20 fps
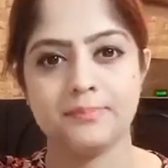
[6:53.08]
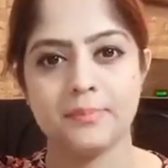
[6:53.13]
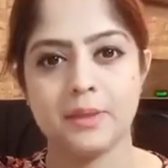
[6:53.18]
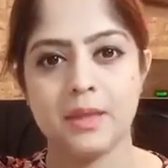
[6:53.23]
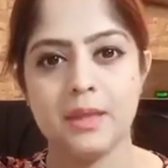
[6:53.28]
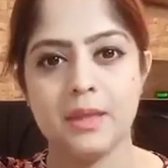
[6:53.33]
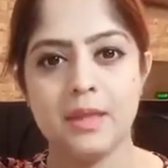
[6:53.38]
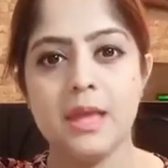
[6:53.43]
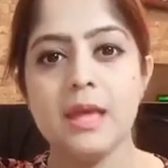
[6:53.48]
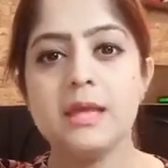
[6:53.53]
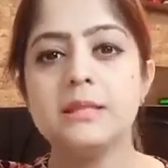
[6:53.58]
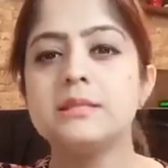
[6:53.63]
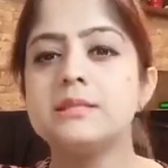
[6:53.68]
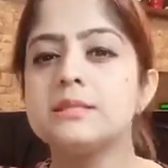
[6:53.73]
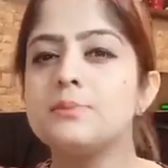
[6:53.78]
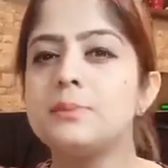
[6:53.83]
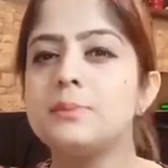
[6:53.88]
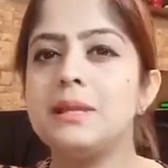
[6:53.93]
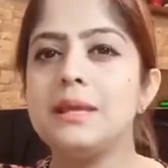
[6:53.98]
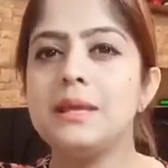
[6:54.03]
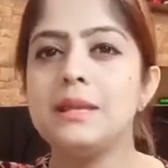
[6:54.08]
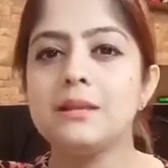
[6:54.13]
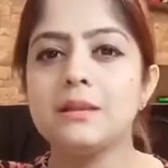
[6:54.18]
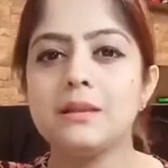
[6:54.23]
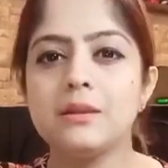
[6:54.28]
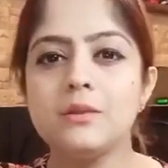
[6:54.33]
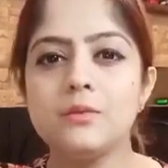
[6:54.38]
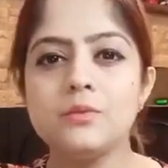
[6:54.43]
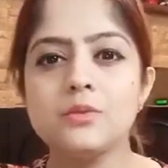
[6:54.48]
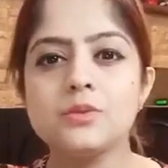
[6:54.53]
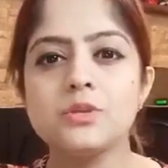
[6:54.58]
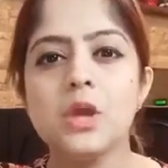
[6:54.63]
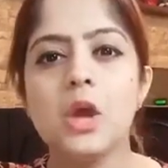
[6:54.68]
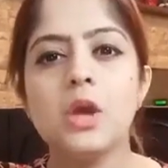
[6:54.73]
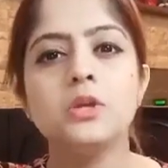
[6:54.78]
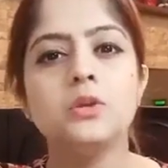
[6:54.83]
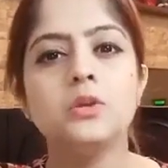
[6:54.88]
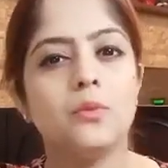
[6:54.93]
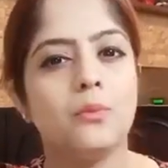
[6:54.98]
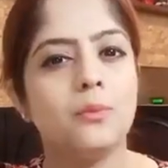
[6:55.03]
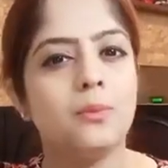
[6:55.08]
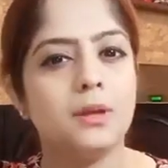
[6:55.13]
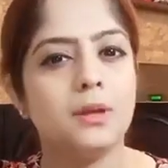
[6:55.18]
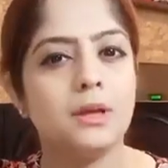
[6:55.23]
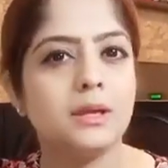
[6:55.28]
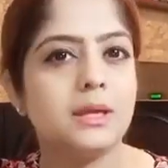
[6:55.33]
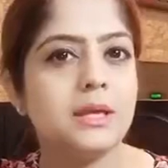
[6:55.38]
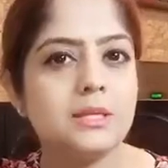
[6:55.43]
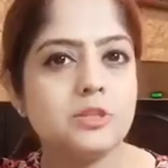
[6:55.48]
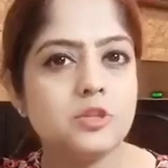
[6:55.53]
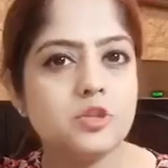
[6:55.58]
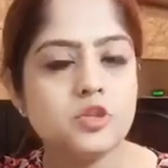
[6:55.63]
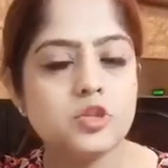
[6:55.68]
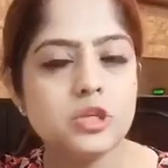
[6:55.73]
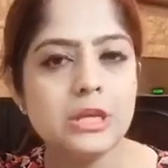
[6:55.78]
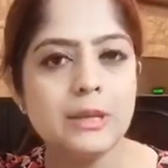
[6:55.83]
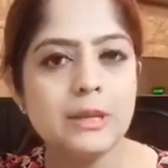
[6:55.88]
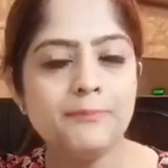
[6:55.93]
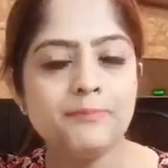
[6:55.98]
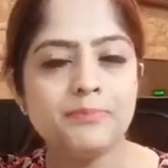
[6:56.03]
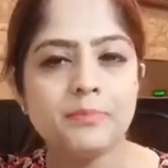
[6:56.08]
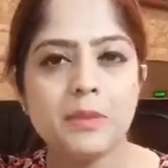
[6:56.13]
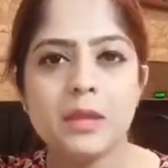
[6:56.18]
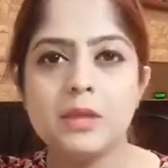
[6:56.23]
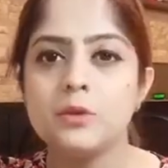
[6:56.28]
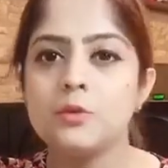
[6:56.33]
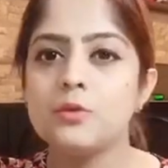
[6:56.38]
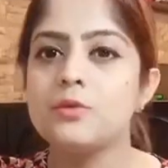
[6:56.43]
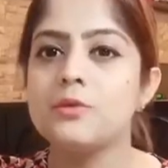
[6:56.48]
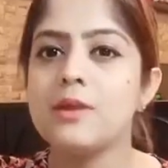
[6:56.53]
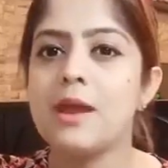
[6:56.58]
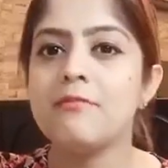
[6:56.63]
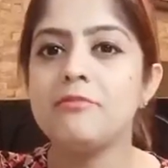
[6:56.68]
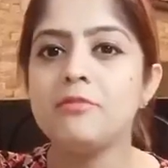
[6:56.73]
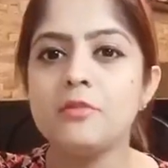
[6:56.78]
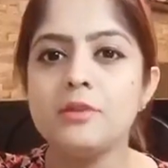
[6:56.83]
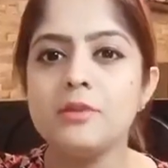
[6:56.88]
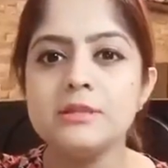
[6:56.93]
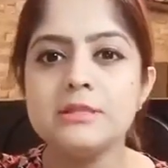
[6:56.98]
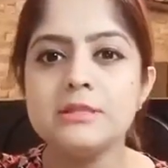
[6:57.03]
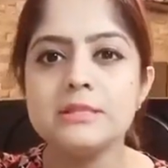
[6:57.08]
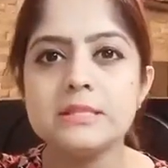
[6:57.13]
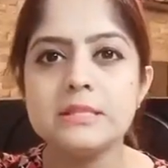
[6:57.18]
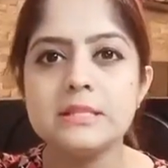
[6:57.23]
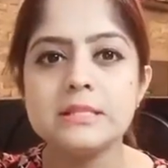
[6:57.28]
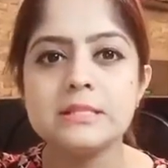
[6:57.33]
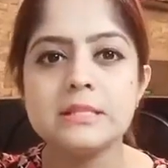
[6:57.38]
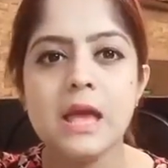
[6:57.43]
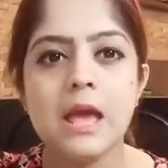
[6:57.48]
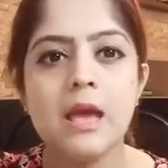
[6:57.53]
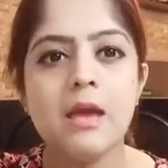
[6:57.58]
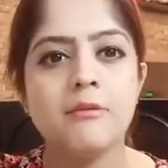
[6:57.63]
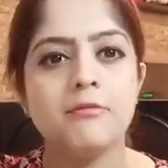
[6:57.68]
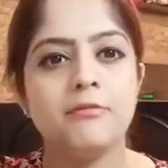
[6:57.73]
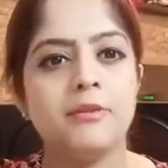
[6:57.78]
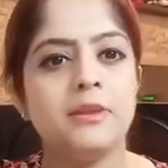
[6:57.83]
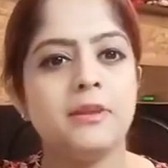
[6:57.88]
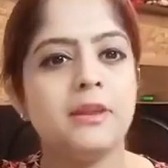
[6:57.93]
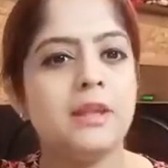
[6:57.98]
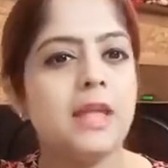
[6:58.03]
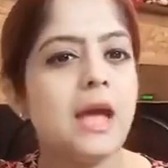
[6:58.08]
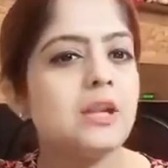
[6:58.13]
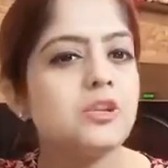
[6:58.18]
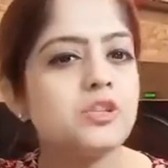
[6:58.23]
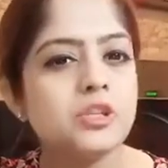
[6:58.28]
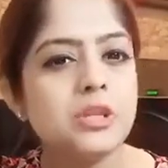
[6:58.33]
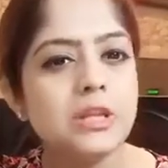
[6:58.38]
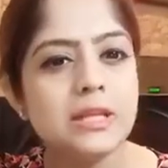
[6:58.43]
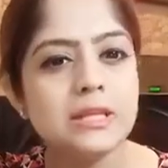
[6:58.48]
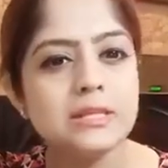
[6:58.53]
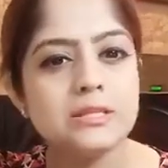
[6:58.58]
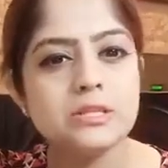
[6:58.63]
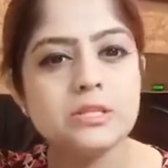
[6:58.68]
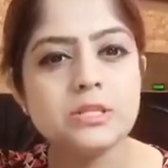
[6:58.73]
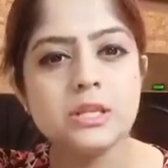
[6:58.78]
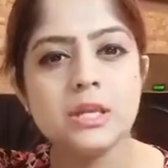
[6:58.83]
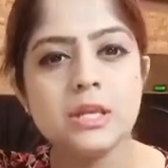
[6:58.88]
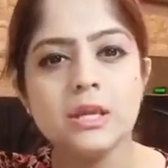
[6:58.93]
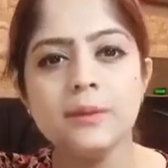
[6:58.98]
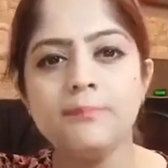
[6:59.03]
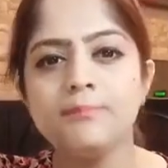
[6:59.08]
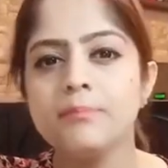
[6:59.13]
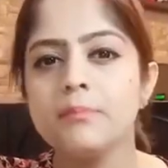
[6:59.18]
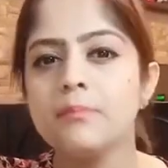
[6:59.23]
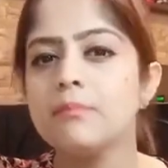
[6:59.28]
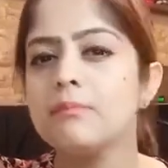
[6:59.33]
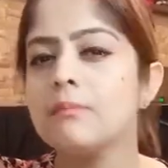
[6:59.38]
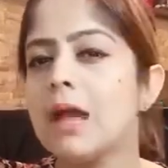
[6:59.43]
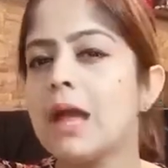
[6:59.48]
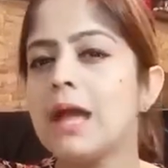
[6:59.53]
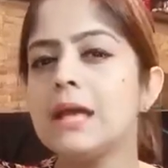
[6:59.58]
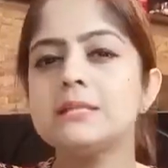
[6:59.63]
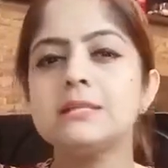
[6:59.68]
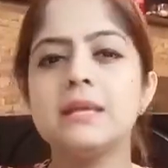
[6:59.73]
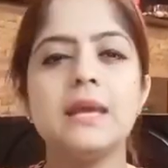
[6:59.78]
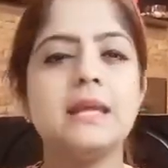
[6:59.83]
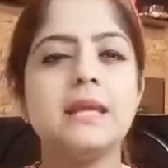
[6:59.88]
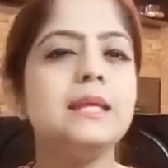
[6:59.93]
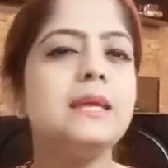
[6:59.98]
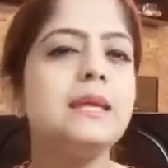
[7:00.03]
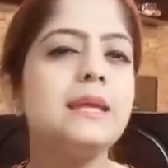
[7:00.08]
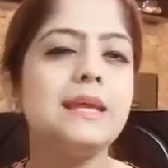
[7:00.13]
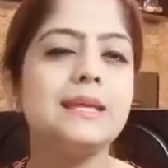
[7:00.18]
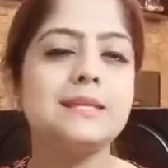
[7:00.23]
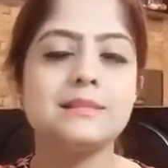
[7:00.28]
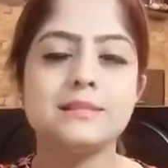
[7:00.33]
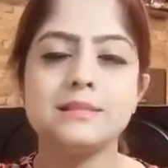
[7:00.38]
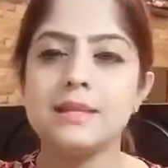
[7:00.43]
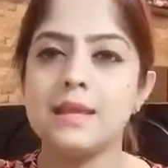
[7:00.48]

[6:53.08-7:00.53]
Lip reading: This will include your work history, your references, financial history, and any extended